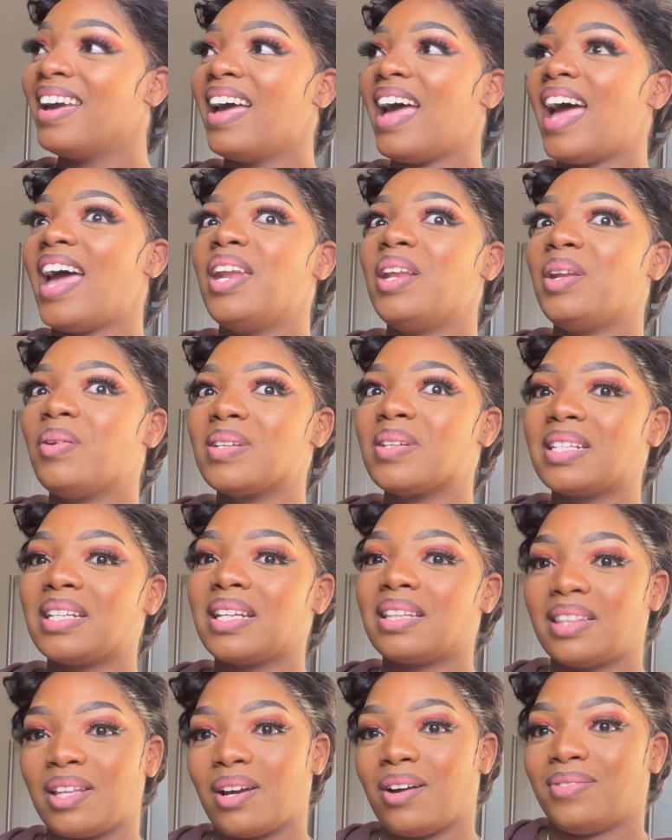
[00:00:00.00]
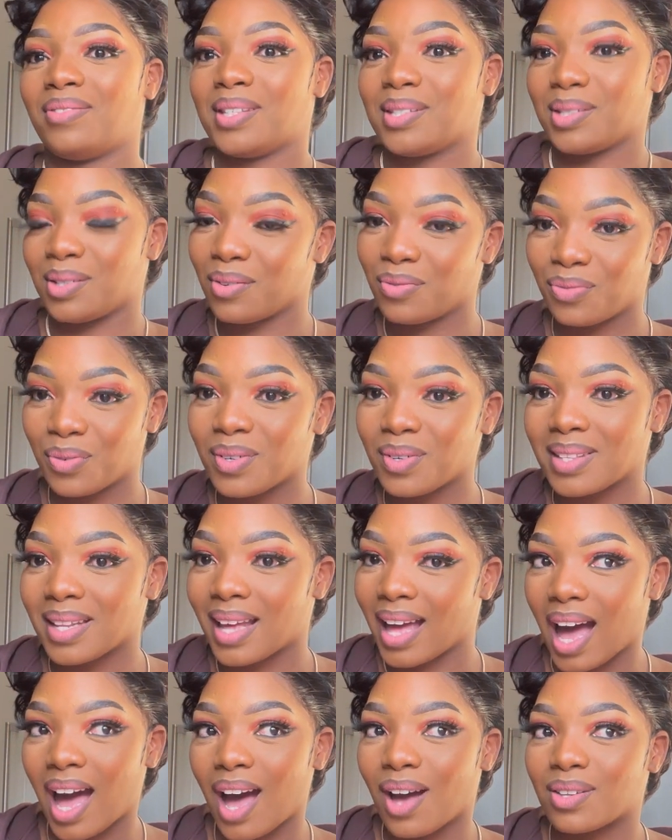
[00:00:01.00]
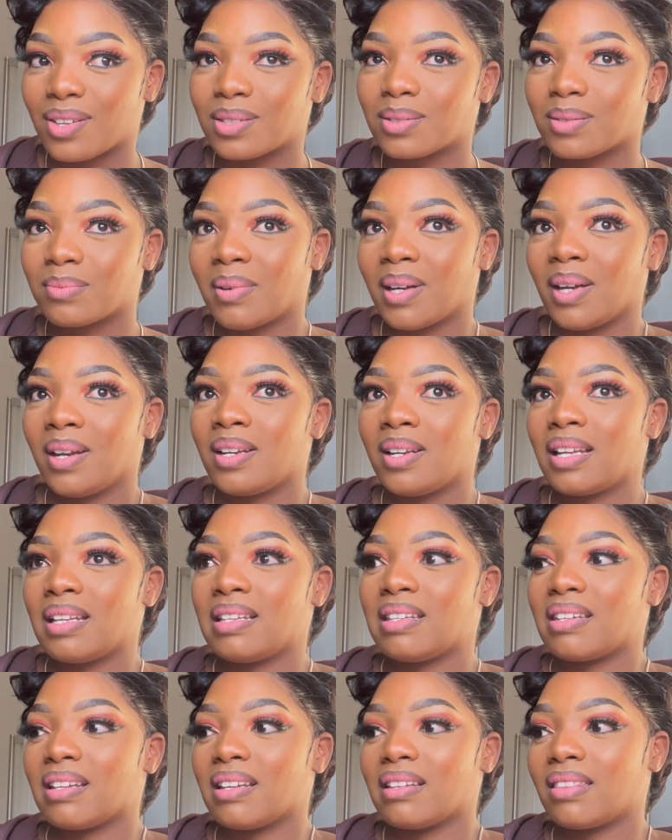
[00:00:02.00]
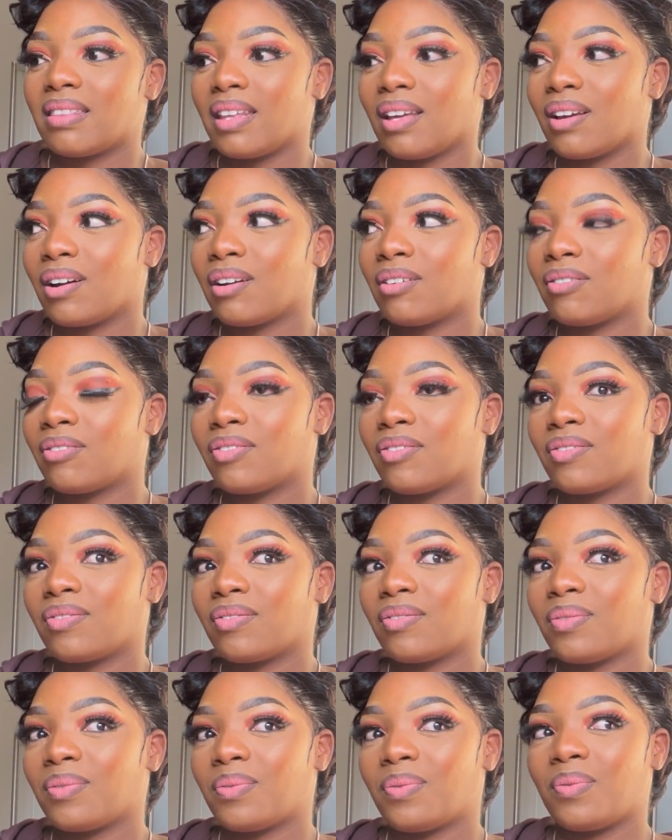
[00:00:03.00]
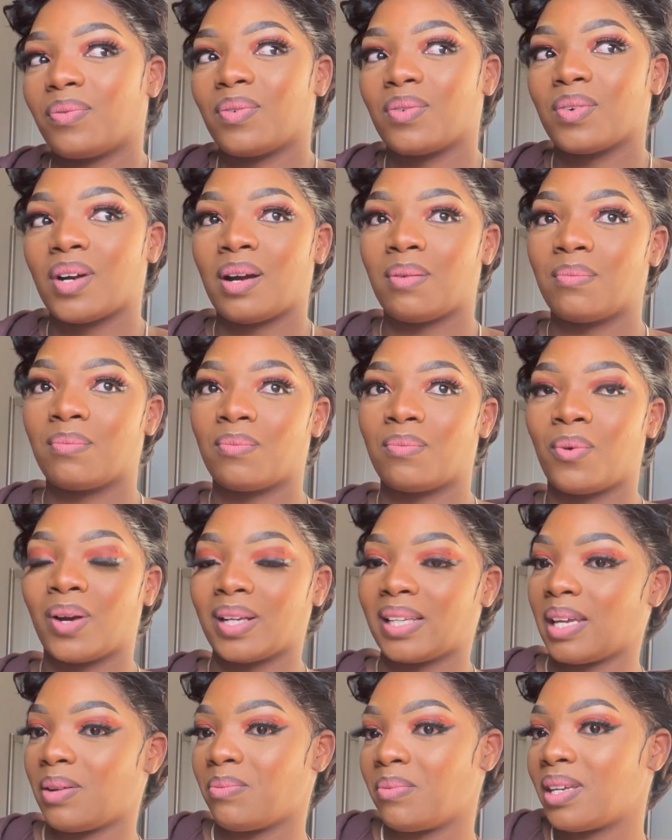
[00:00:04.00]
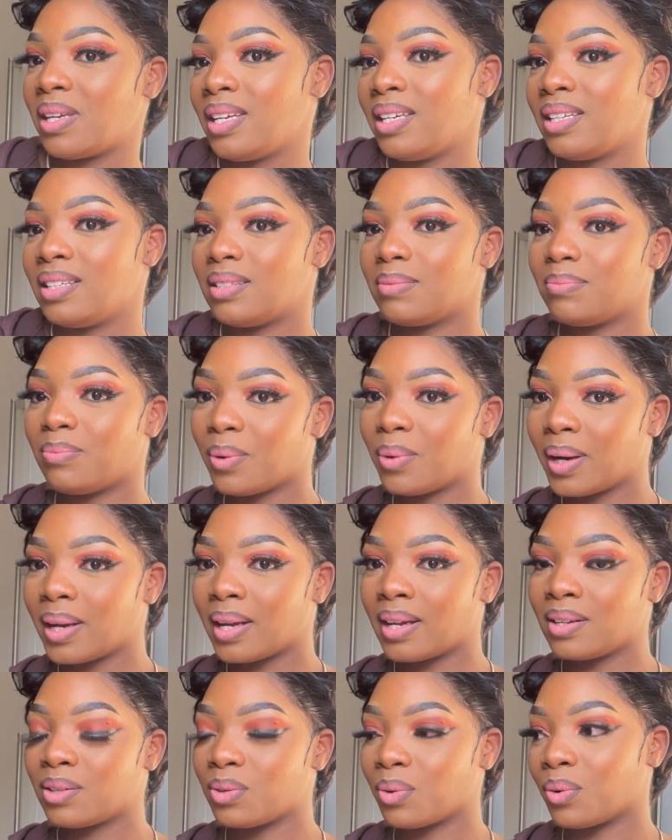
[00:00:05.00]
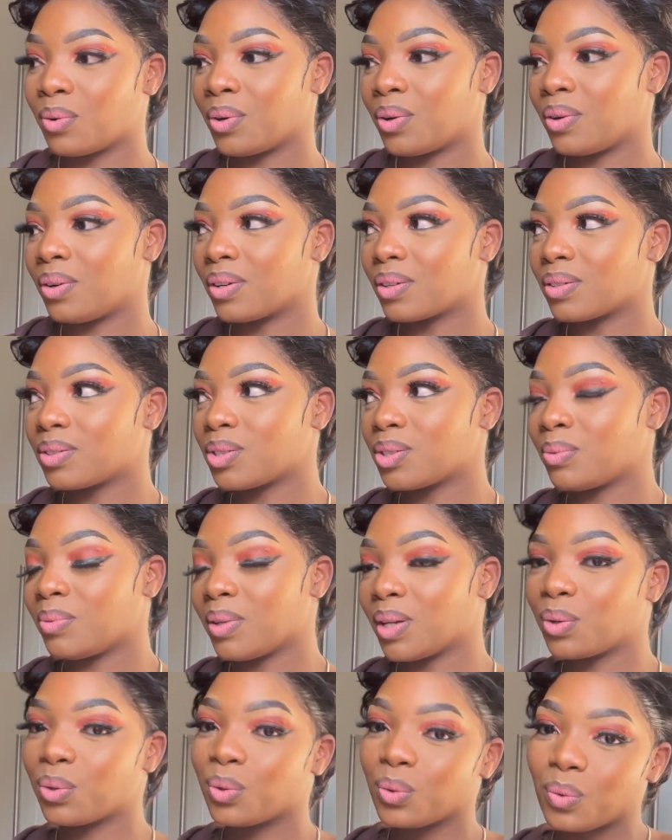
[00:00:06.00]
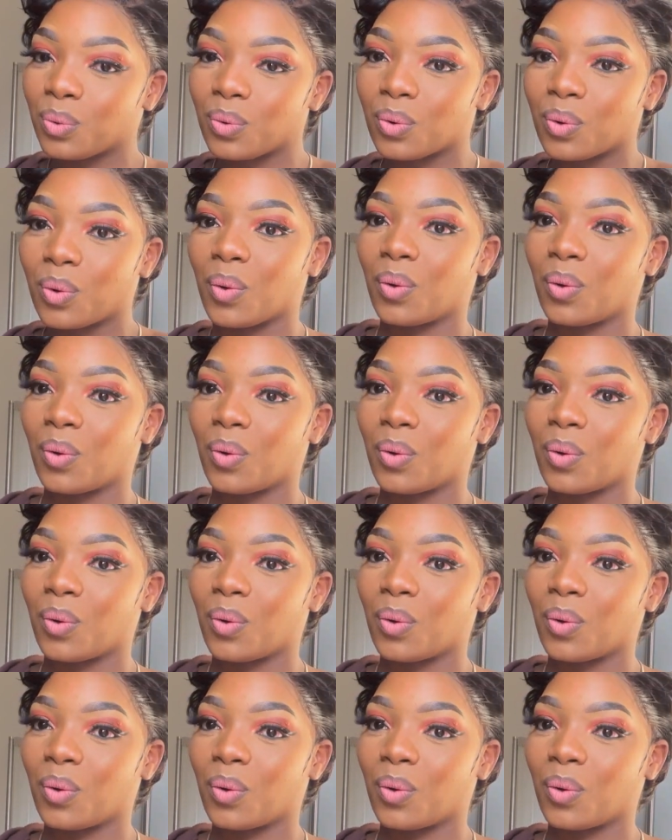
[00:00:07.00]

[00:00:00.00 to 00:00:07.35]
And it wasn't a thing of there's no food in the house, but it's a thing of what can we eat? Bread, or should we cook?